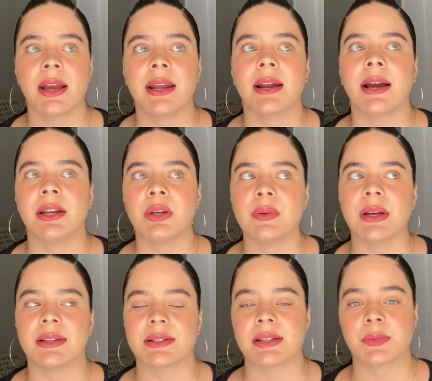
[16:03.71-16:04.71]
and I knew
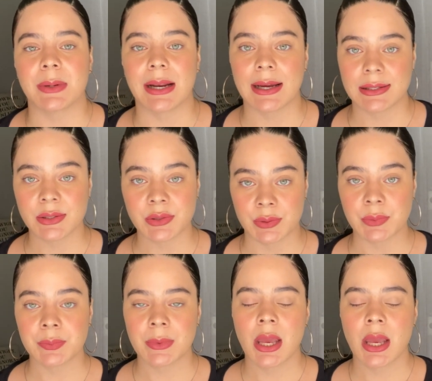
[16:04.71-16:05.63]
that this is what I had to do.